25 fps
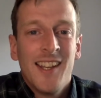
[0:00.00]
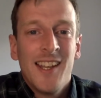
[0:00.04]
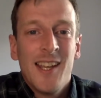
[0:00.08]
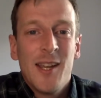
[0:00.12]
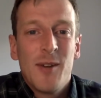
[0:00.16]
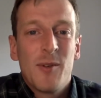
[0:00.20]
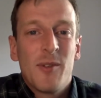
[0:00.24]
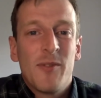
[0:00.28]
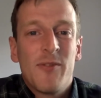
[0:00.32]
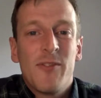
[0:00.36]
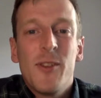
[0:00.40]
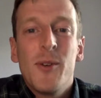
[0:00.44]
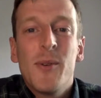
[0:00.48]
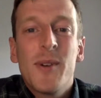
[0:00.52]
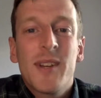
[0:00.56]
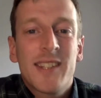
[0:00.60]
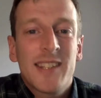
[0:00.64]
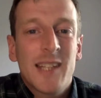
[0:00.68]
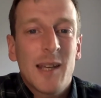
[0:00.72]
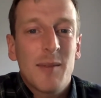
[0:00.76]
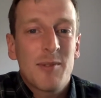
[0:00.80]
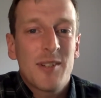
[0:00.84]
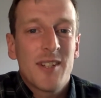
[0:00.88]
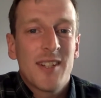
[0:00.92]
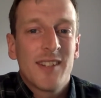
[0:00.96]
And with few
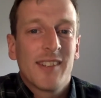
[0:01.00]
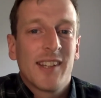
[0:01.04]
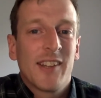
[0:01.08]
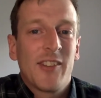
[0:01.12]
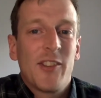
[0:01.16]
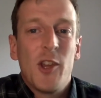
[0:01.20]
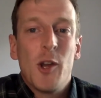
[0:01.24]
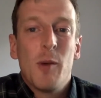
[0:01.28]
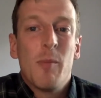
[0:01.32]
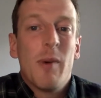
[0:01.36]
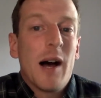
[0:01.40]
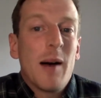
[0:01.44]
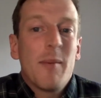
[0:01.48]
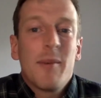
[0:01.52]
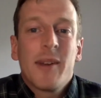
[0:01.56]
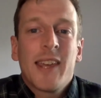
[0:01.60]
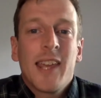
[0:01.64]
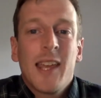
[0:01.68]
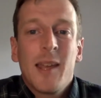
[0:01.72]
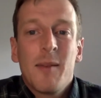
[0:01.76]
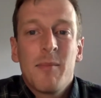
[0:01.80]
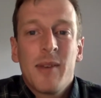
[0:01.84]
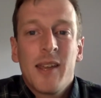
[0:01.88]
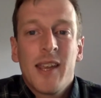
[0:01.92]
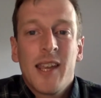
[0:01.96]
exceptions like the Obama
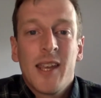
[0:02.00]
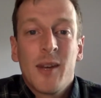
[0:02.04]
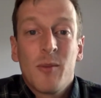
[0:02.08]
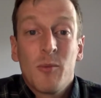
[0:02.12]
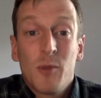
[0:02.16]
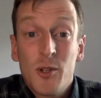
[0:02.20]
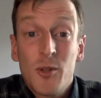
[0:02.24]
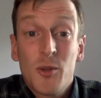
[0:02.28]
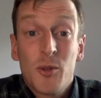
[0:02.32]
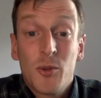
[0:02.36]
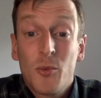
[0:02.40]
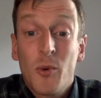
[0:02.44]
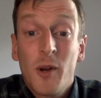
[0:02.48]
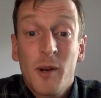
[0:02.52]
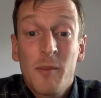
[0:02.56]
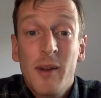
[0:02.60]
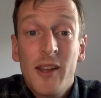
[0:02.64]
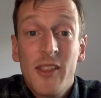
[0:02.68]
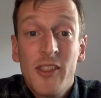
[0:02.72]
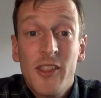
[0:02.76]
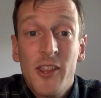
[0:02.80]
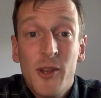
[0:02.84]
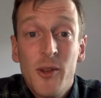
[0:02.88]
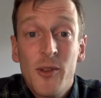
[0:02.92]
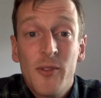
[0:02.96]
campaign, which was won by
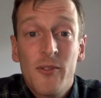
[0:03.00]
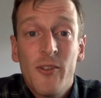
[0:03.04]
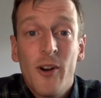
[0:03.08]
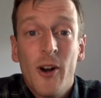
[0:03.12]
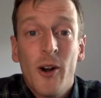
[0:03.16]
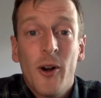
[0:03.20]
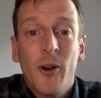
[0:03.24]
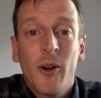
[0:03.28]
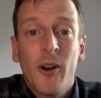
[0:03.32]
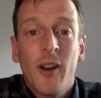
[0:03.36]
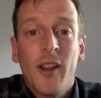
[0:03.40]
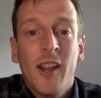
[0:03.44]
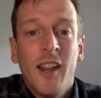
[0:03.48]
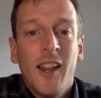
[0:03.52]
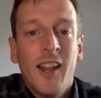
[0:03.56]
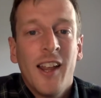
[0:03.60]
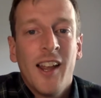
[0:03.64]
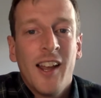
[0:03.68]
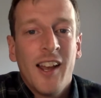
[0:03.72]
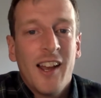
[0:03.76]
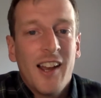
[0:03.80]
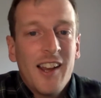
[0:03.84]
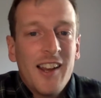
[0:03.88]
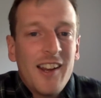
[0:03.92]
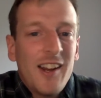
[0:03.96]
the youth vote,
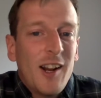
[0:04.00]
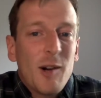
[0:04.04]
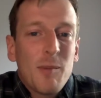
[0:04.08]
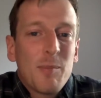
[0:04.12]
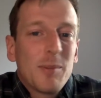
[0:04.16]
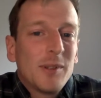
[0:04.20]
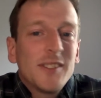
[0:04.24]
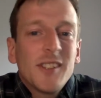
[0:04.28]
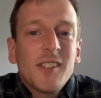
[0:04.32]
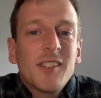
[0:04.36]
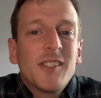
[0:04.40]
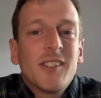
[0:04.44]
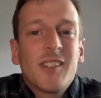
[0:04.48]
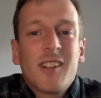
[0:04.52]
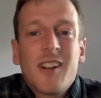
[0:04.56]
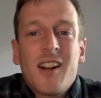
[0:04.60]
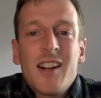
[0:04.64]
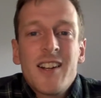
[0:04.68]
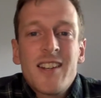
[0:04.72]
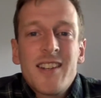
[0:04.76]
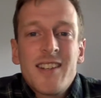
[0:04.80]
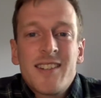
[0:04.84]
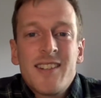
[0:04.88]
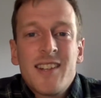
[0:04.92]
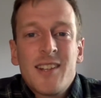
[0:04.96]
our political
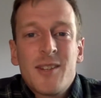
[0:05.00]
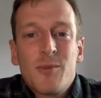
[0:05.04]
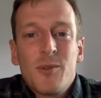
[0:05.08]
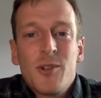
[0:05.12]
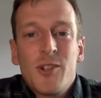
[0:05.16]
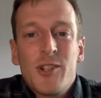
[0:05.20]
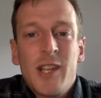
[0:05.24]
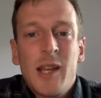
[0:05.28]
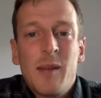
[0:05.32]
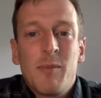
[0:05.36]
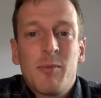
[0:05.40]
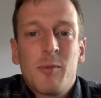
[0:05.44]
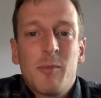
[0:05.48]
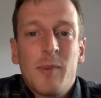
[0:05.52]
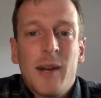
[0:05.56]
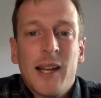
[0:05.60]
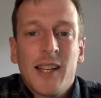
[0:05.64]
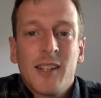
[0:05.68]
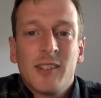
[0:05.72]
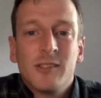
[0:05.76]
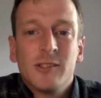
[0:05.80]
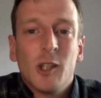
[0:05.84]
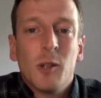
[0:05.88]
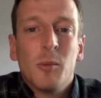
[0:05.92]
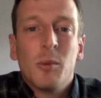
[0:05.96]
consciousness was shaped by
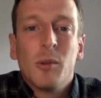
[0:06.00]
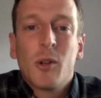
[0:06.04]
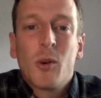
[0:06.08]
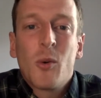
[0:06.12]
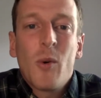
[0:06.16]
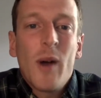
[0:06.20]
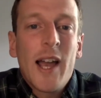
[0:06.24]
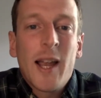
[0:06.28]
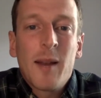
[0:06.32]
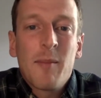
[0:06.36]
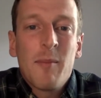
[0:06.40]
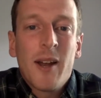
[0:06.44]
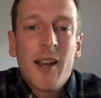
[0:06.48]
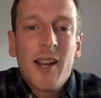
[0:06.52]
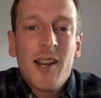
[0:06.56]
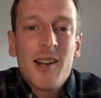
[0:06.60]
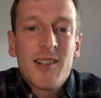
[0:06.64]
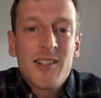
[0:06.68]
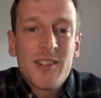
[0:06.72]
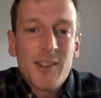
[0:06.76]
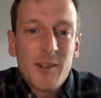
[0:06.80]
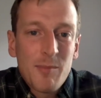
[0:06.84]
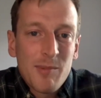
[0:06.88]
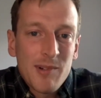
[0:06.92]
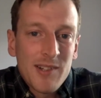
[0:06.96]
global
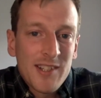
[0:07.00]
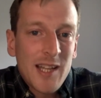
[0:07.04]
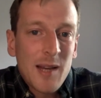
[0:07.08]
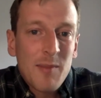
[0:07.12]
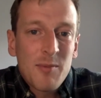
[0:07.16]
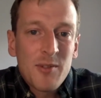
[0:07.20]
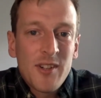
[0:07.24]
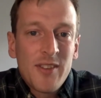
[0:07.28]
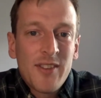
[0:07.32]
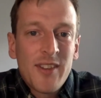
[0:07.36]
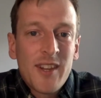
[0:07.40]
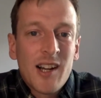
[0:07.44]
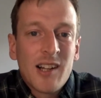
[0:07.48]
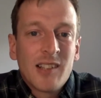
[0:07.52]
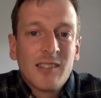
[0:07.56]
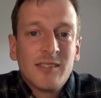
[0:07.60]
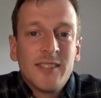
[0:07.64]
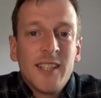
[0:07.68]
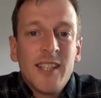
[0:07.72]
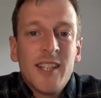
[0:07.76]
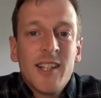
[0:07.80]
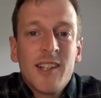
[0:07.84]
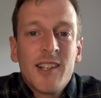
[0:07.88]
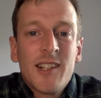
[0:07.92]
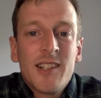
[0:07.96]
quagmires and the perception that our
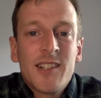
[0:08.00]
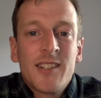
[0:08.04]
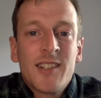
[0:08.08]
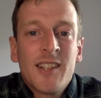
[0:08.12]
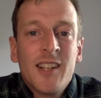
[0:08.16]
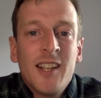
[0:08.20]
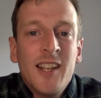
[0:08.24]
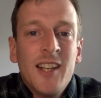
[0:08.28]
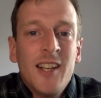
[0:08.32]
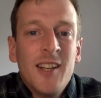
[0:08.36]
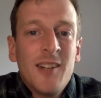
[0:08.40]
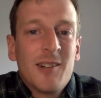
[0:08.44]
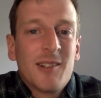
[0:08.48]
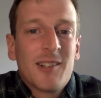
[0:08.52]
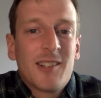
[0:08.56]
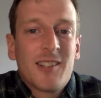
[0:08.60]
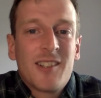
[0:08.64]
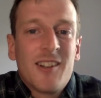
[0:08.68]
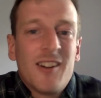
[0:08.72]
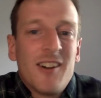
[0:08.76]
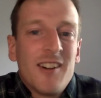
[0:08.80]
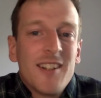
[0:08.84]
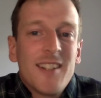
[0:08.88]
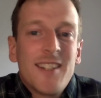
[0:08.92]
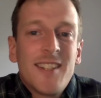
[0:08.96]
leaders are
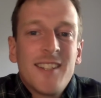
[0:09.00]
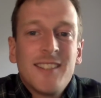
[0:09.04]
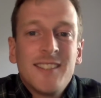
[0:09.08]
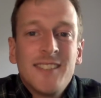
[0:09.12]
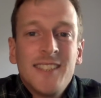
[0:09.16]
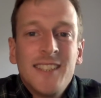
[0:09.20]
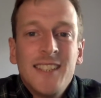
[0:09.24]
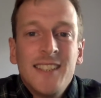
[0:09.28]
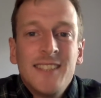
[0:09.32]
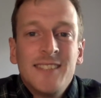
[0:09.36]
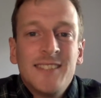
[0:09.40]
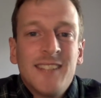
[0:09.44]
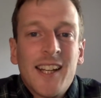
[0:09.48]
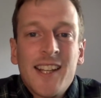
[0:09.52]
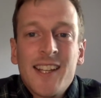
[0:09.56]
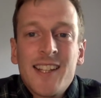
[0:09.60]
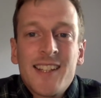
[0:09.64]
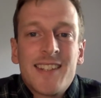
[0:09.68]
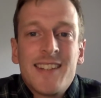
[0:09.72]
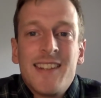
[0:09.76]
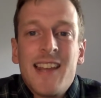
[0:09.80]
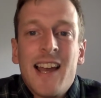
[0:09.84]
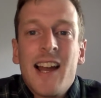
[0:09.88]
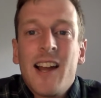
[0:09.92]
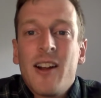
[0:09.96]
constantly letting us
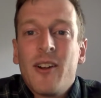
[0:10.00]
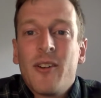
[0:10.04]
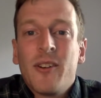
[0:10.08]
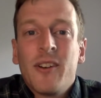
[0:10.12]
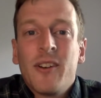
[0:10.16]
down.